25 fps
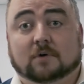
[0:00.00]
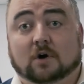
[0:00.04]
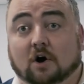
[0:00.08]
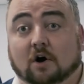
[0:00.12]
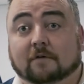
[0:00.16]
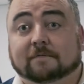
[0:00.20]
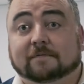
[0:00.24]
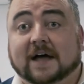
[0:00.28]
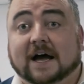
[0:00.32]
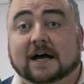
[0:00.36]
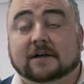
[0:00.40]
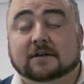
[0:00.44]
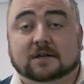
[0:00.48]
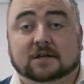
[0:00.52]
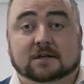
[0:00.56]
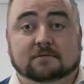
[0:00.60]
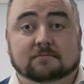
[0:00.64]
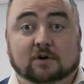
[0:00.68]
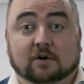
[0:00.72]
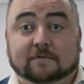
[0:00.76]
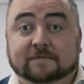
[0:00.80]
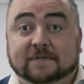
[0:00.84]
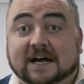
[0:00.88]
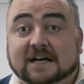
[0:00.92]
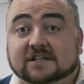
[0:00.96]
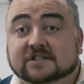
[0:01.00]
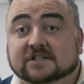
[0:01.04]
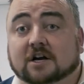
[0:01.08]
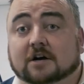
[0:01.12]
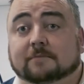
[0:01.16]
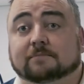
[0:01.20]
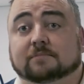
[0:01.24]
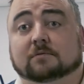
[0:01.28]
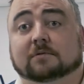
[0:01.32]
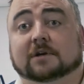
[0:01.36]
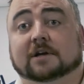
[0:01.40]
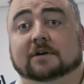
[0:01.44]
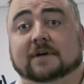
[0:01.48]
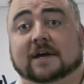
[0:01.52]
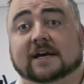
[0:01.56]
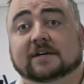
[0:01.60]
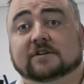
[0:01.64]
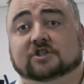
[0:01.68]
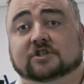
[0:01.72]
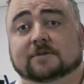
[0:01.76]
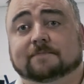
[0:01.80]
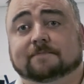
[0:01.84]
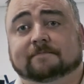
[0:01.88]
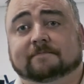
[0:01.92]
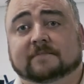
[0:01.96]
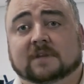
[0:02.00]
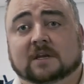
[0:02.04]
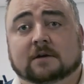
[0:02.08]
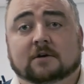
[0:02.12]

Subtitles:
of that sample location.